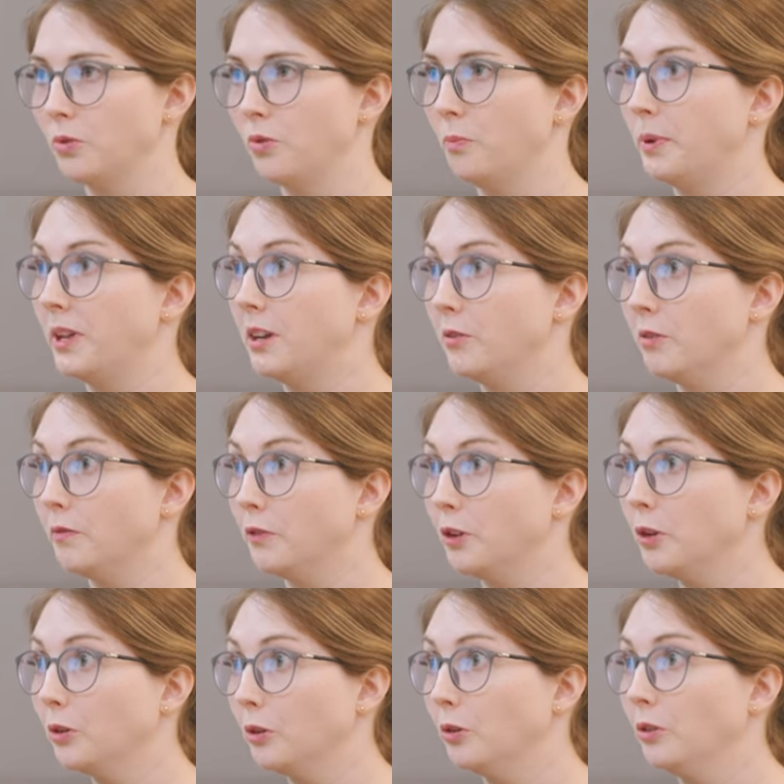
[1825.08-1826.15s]
called peer
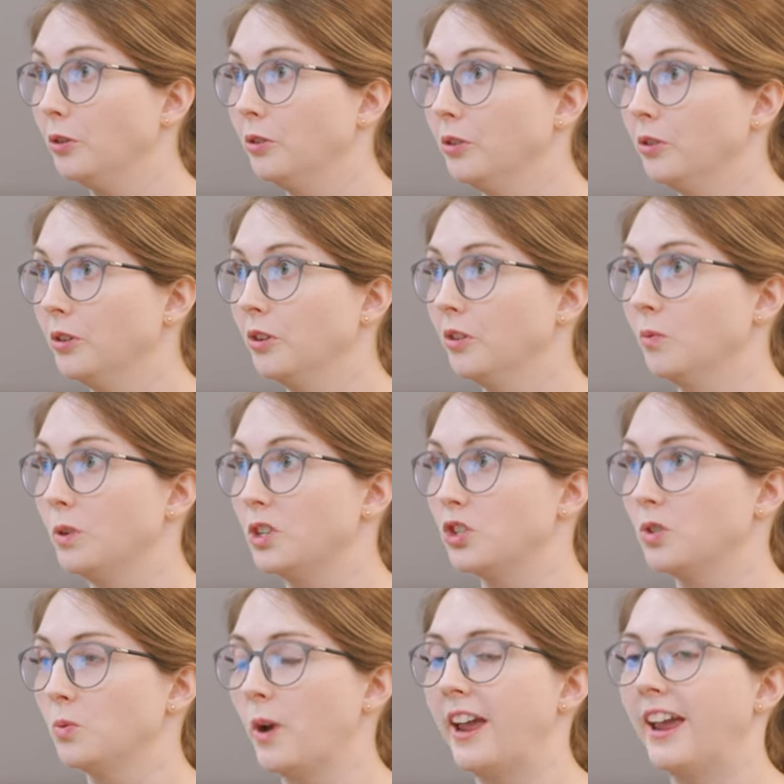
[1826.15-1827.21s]
review yes which
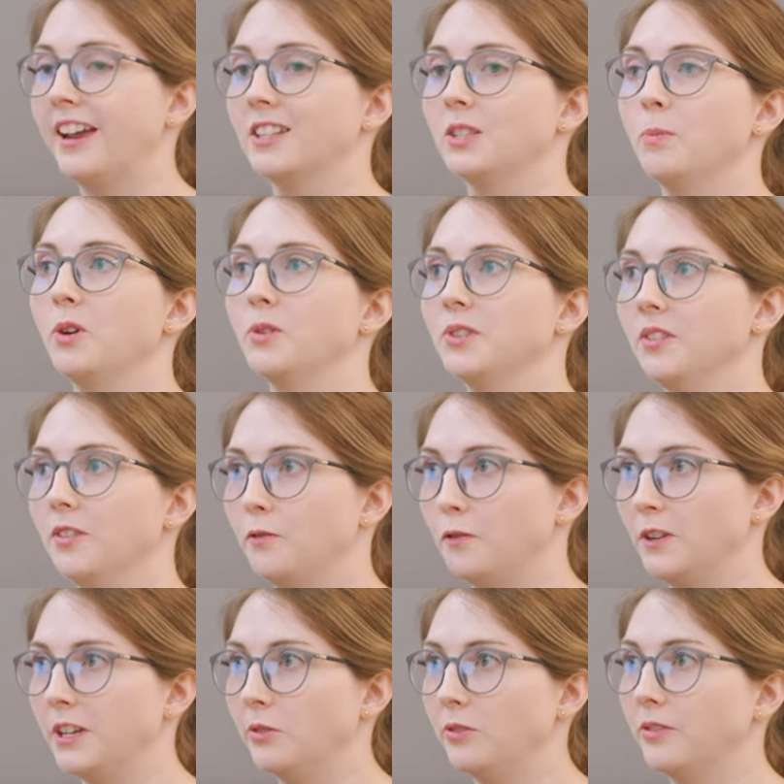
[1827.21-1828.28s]
is where experts in the
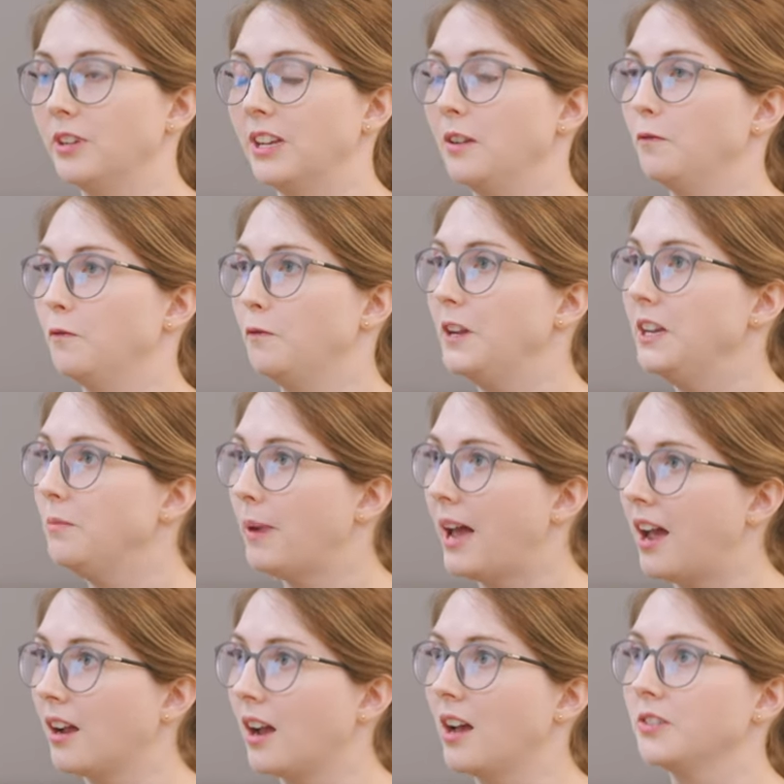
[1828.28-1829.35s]
field give
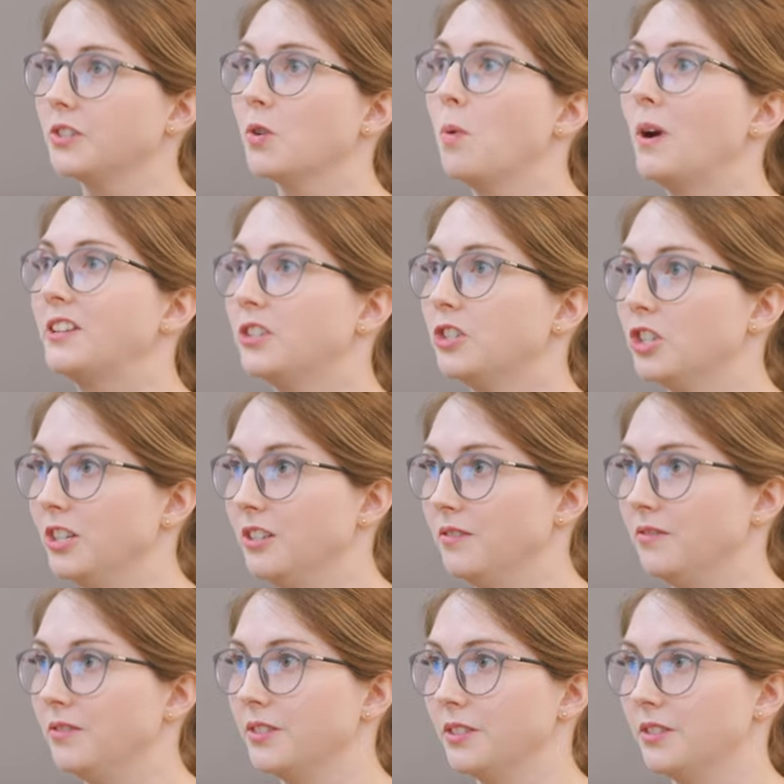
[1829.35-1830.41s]
feedback ask
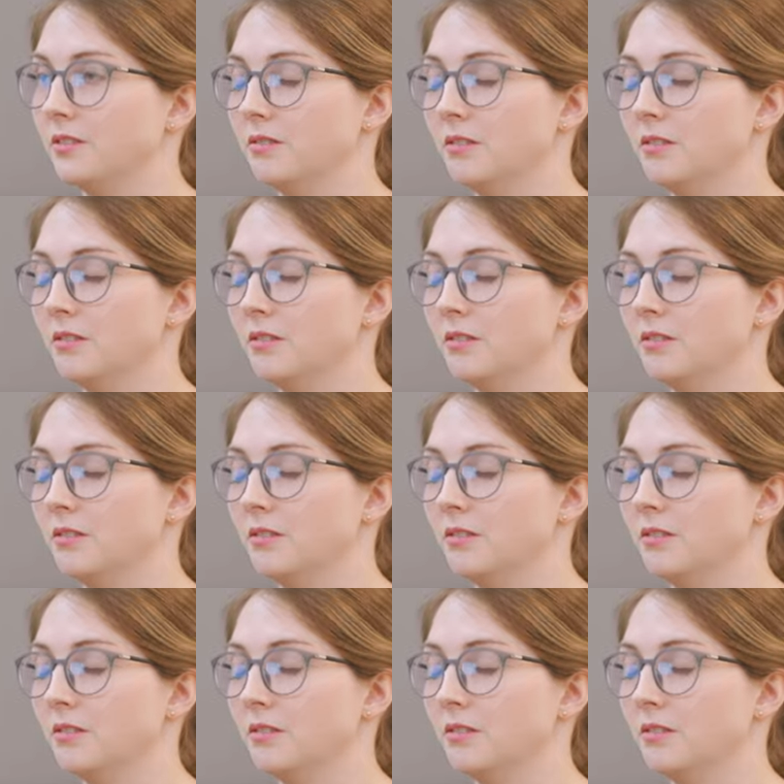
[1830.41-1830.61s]
questions